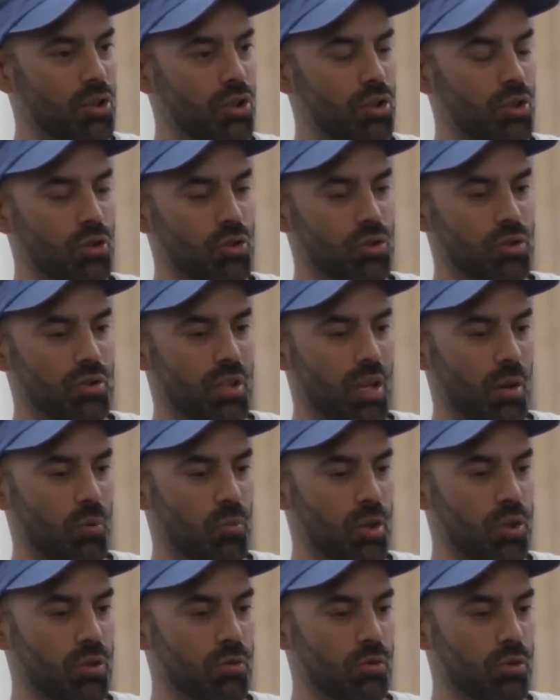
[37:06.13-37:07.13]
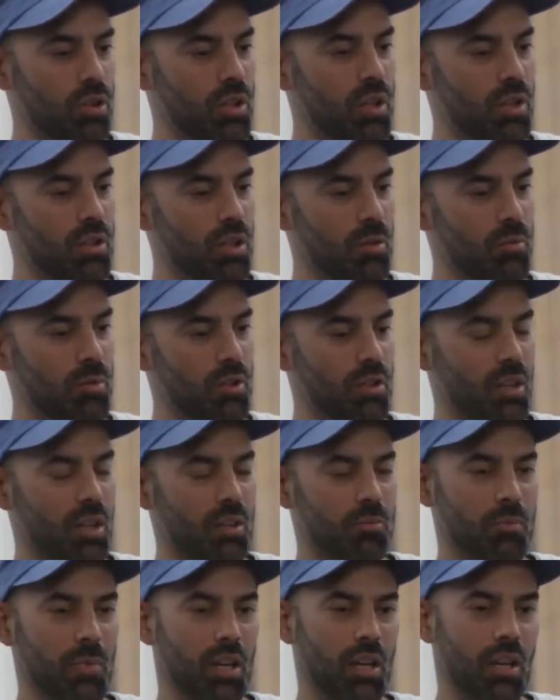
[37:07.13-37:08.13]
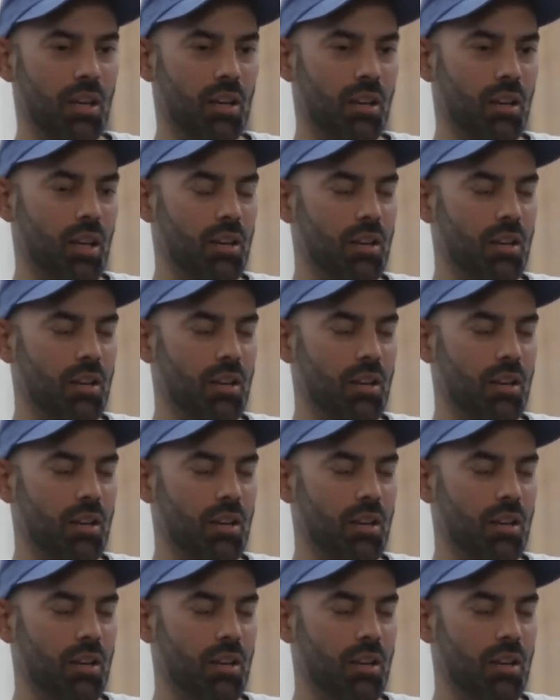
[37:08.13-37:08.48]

you know, so that when you look at them, you're like, man,